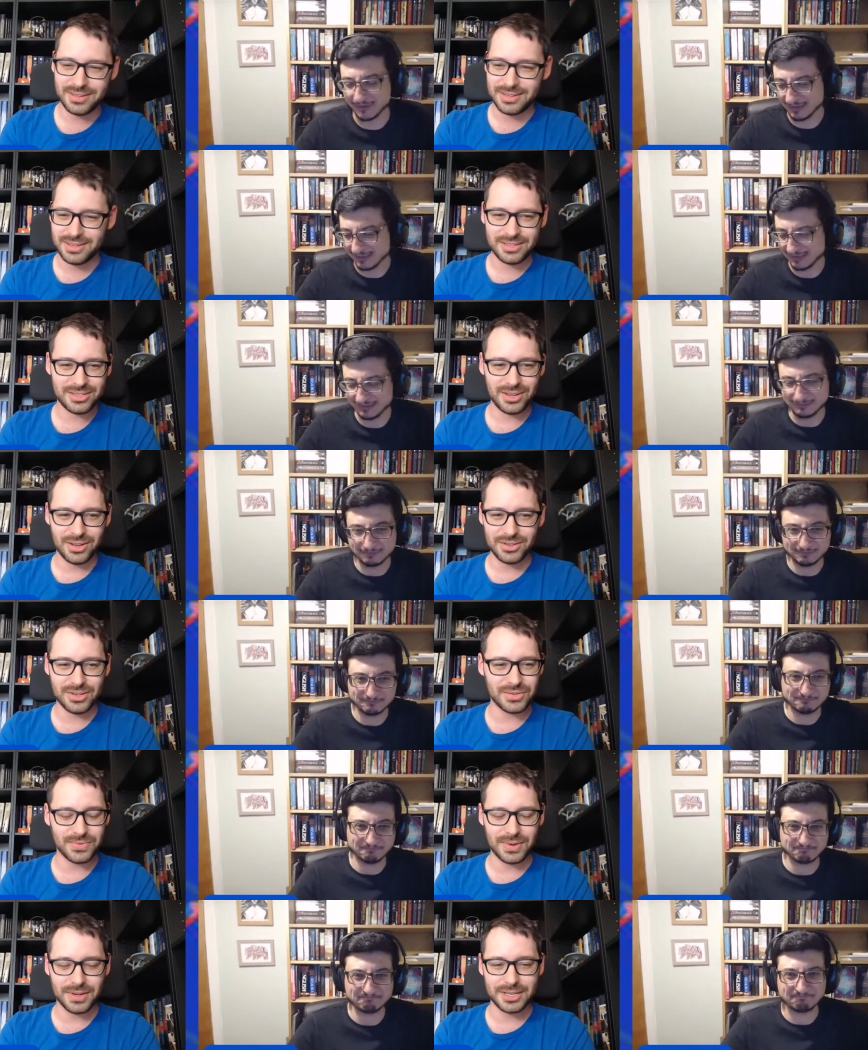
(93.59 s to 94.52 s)
Speaker 1: It's all just
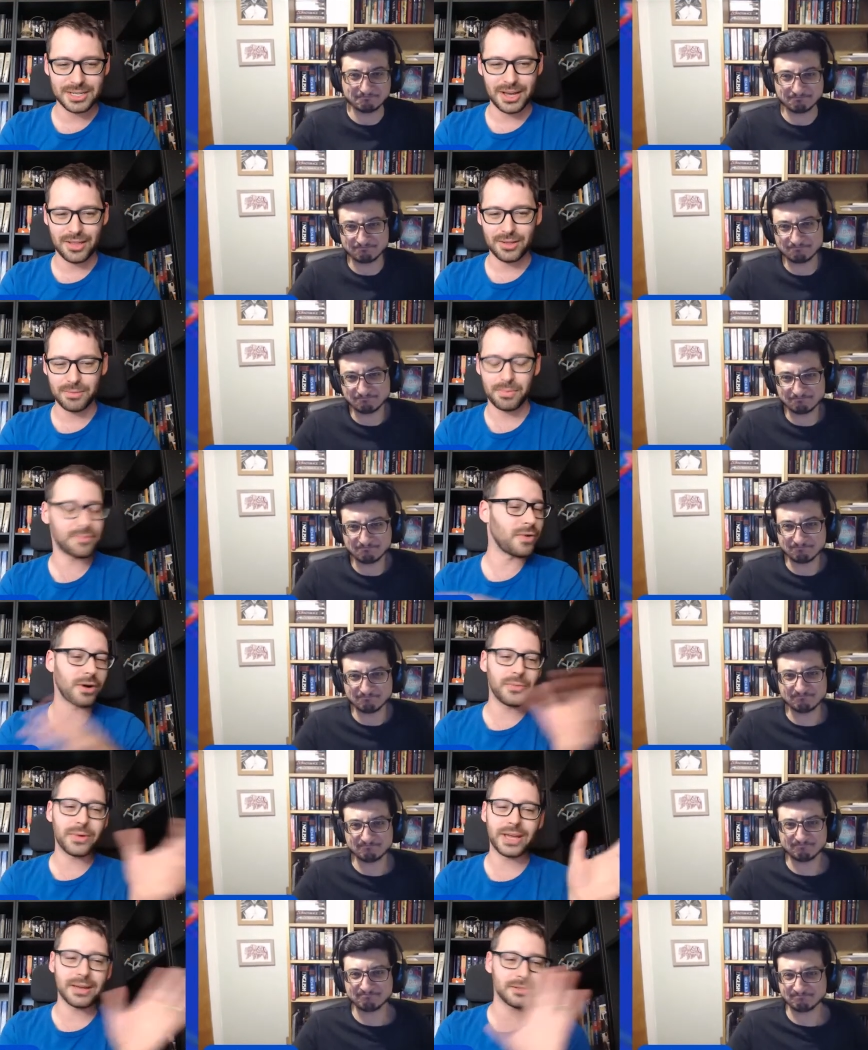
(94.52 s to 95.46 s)
run together. Before we
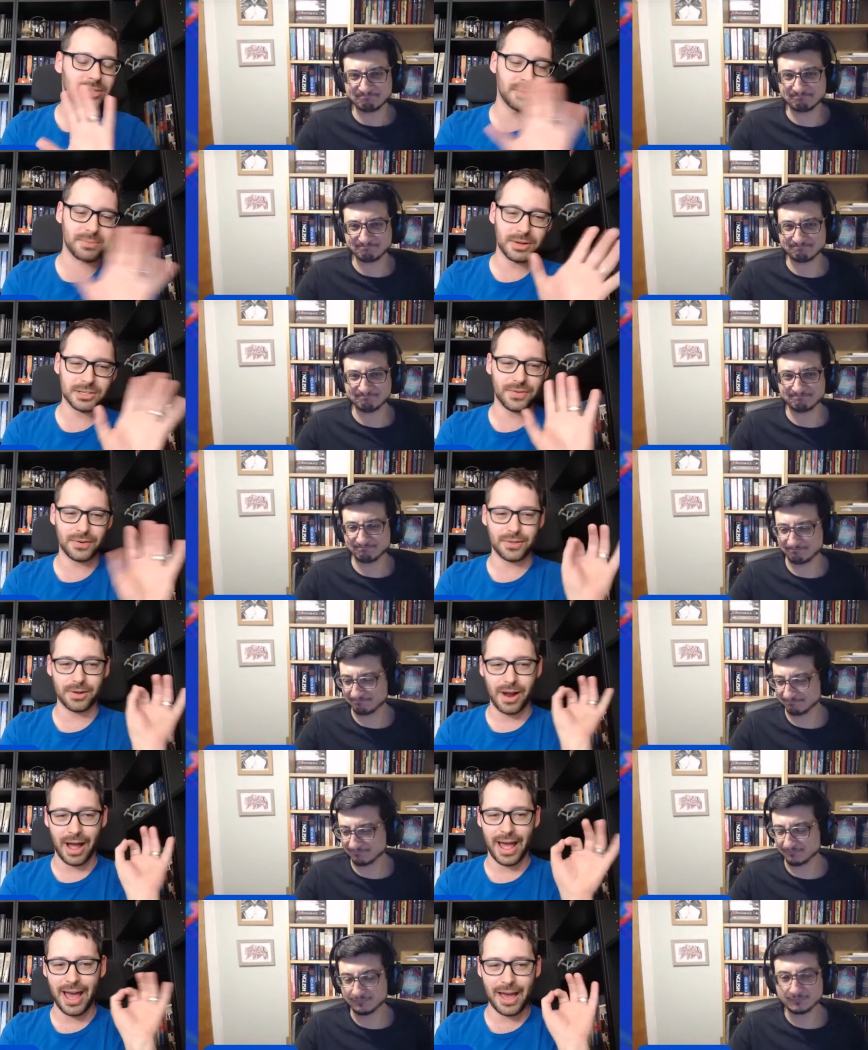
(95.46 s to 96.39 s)
get too much further, I
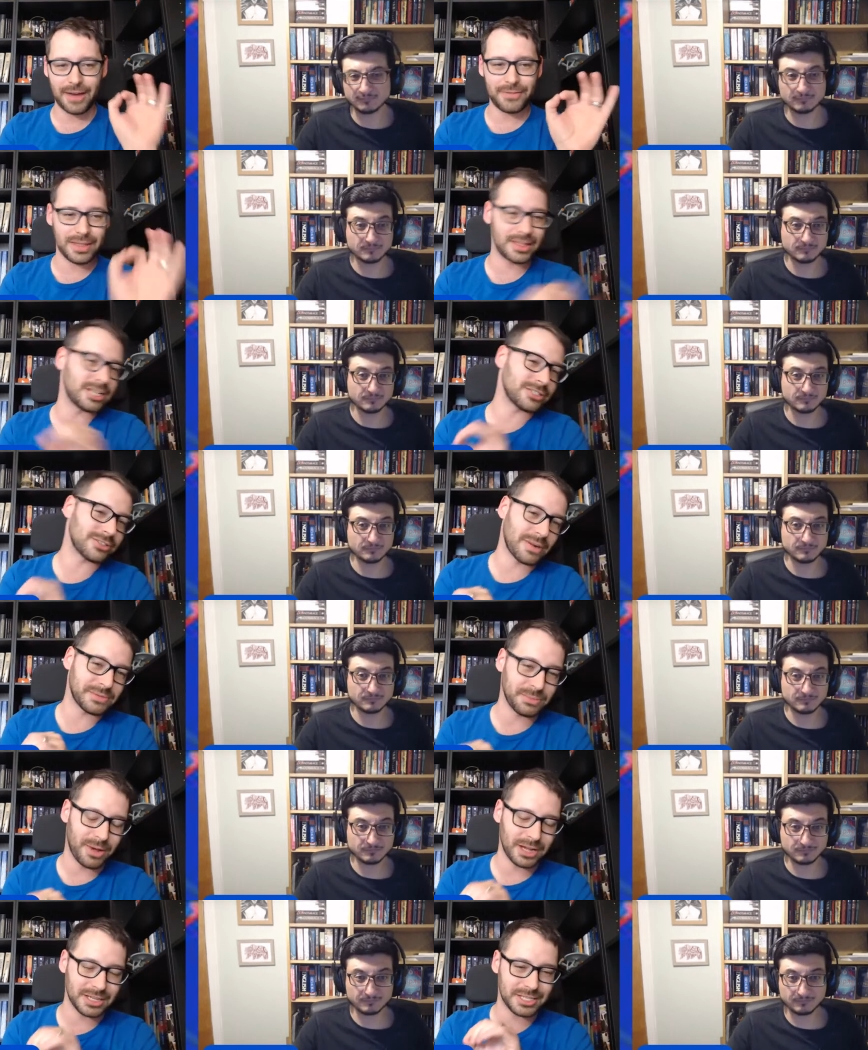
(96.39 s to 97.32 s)
have in the description
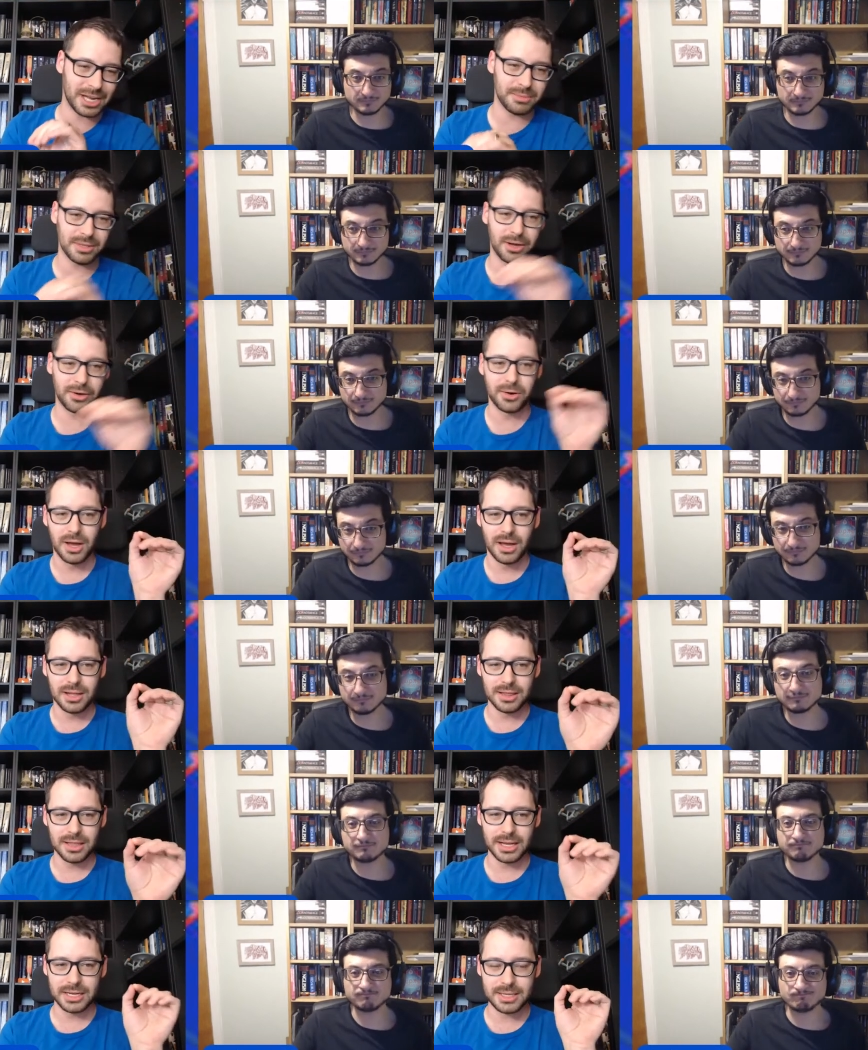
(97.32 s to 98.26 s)
box down below
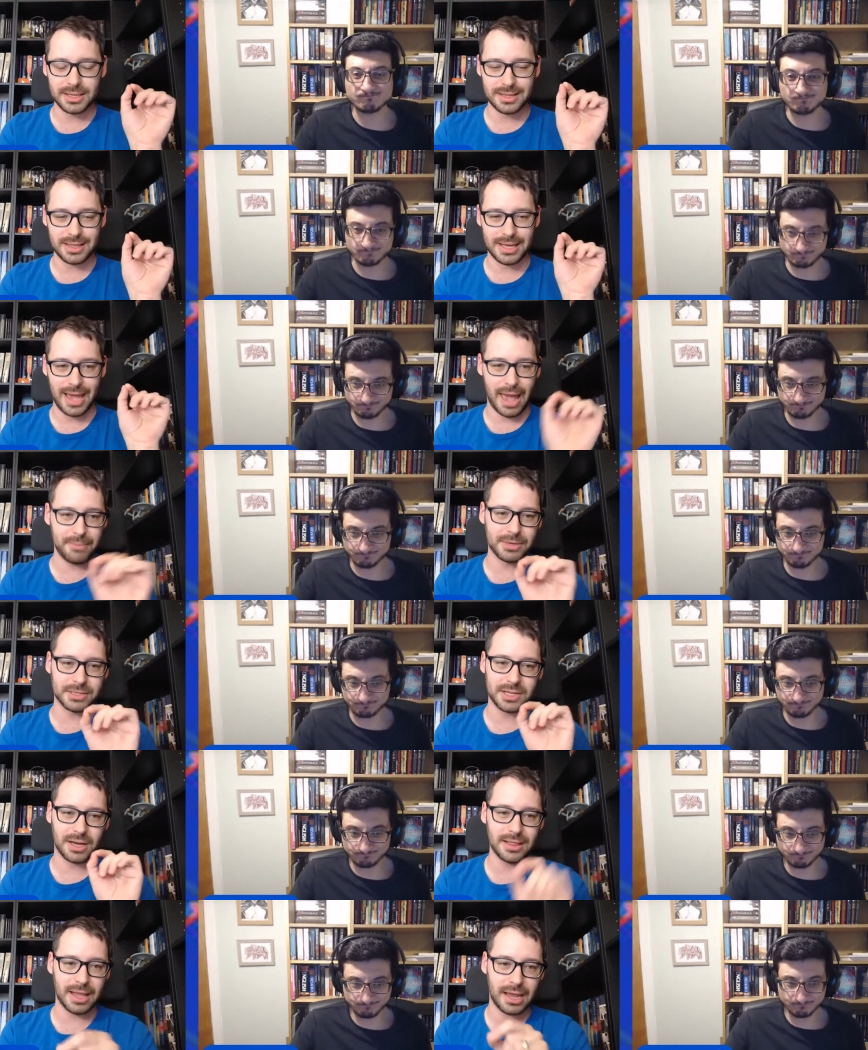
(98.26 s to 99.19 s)
linked the
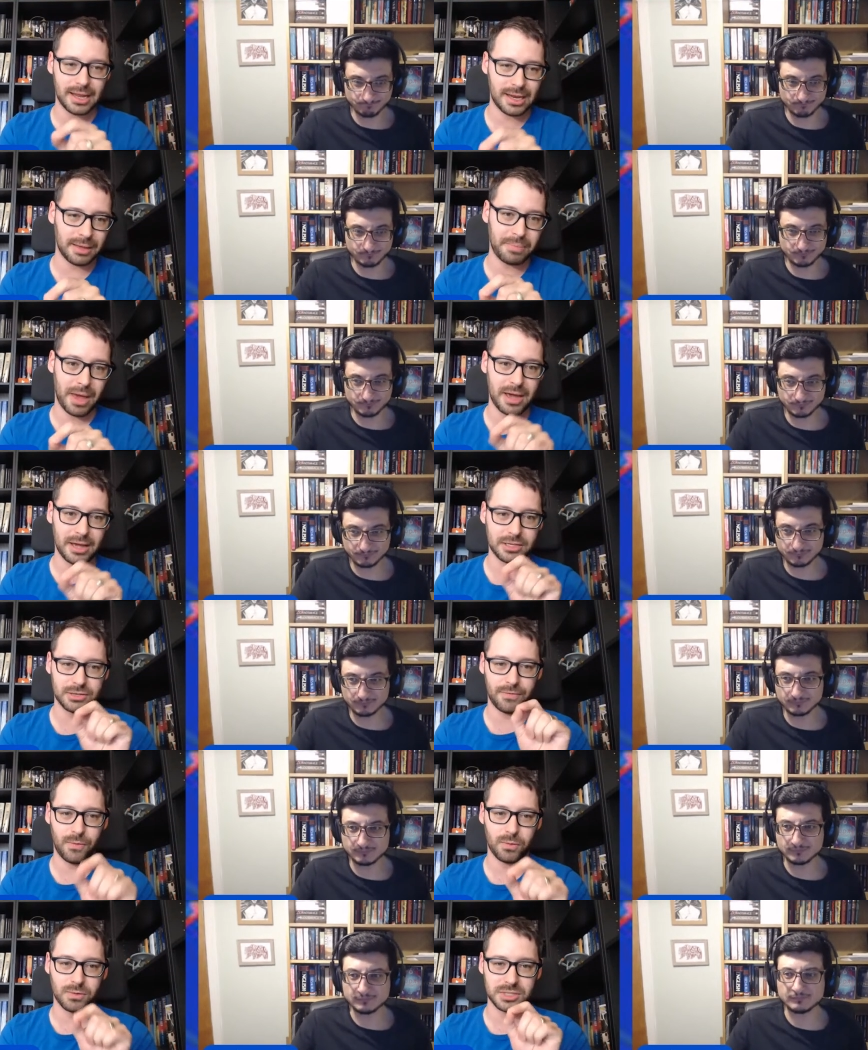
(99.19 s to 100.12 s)
Amazon landing page
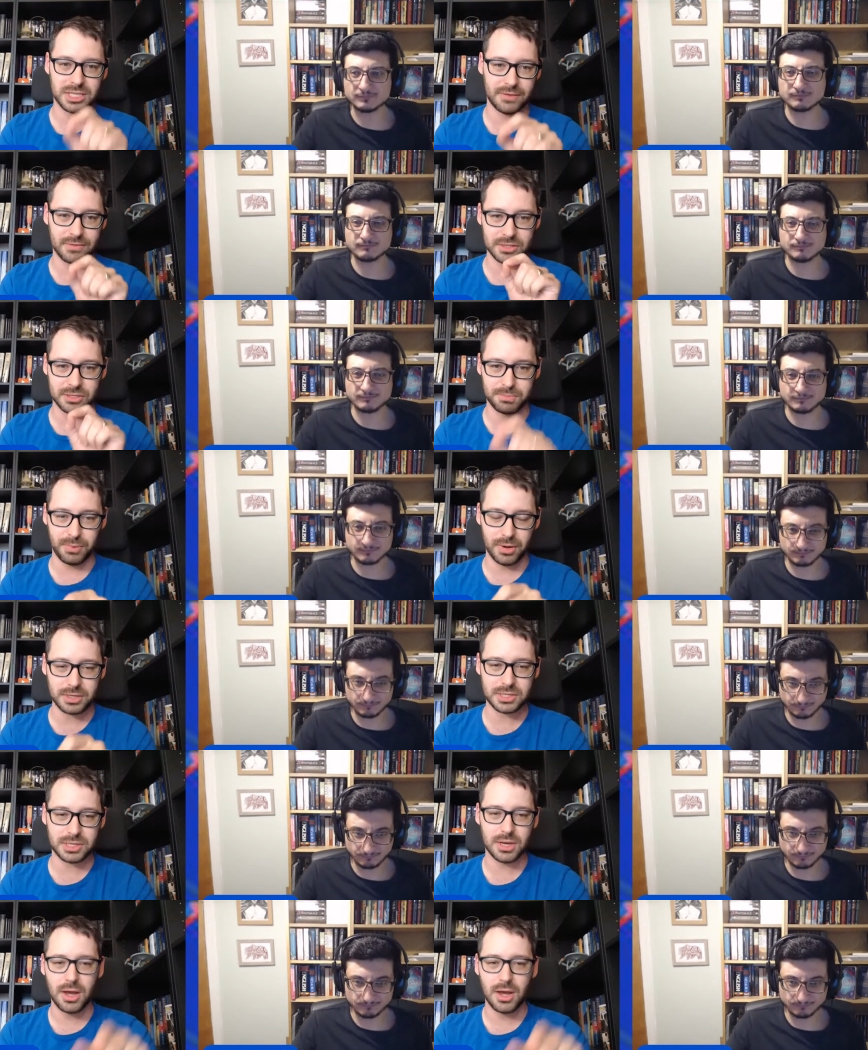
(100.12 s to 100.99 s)
for Stephen's books,